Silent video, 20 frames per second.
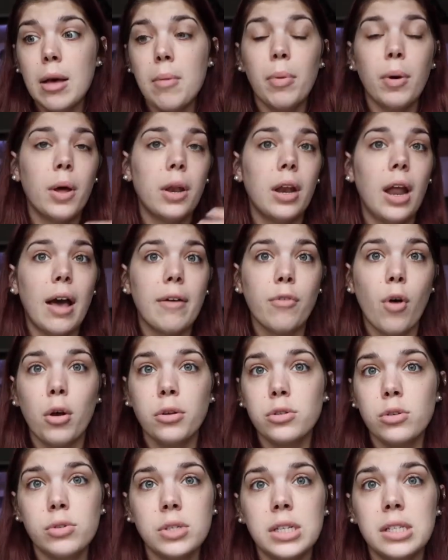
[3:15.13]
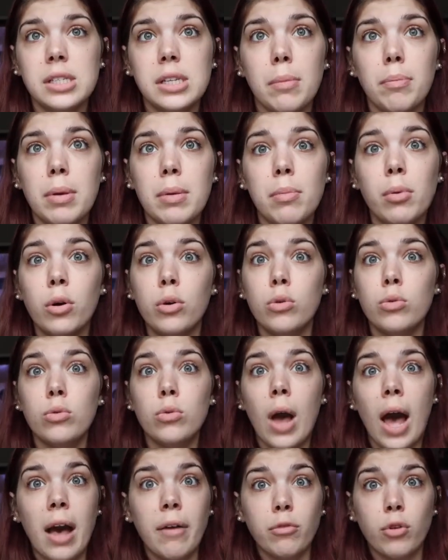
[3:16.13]
but I've also seen some people
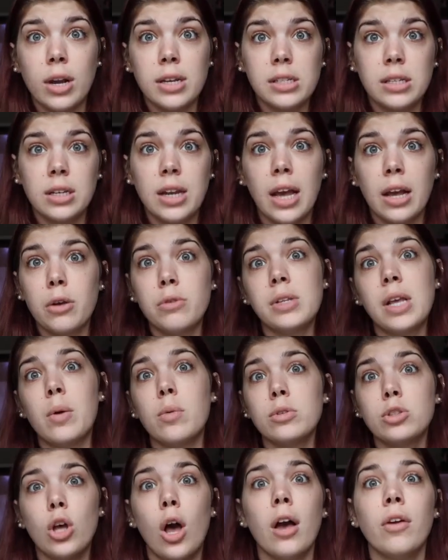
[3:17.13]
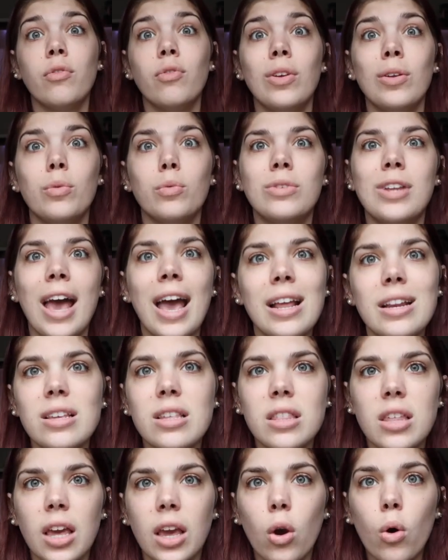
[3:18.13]
who have crested geckos that will tongue feed to
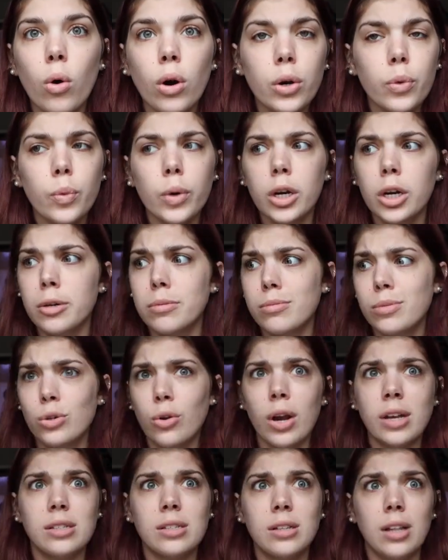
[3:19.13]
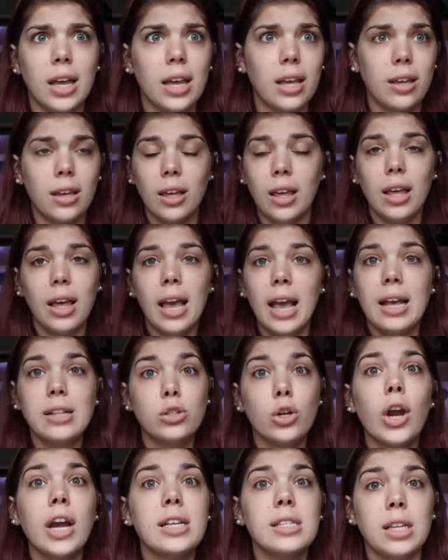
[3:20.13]
anything. Hornworms, like, it's
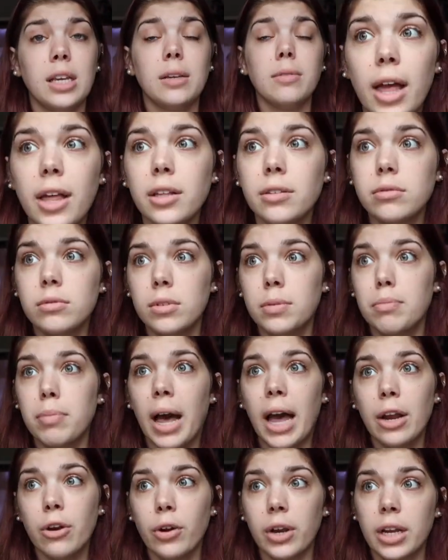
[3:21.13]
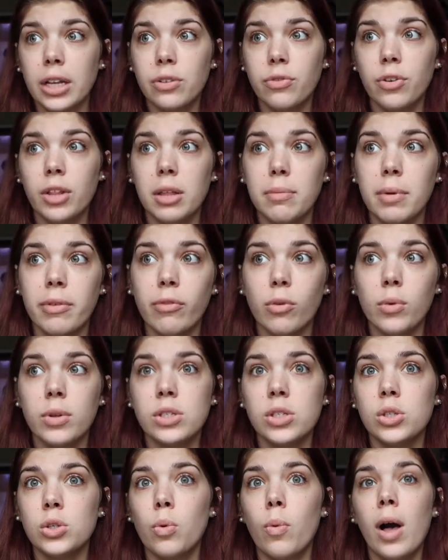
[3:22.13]
crazy. I buy crickets for them every
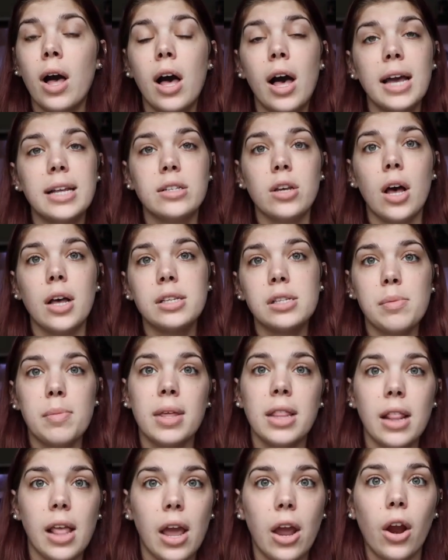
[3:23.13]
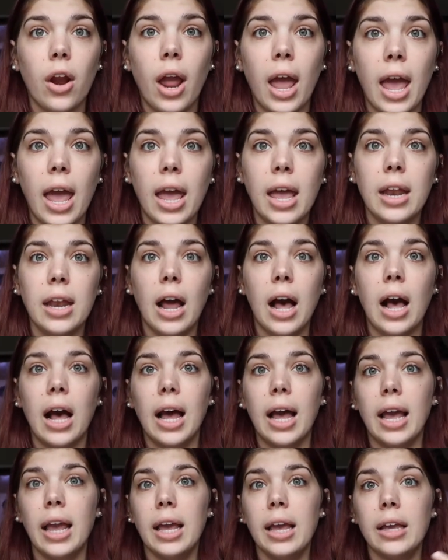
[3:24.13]
once in a while. I toss them in there and
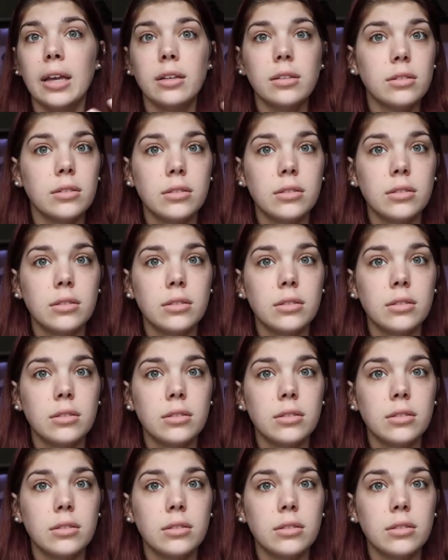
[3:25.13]
I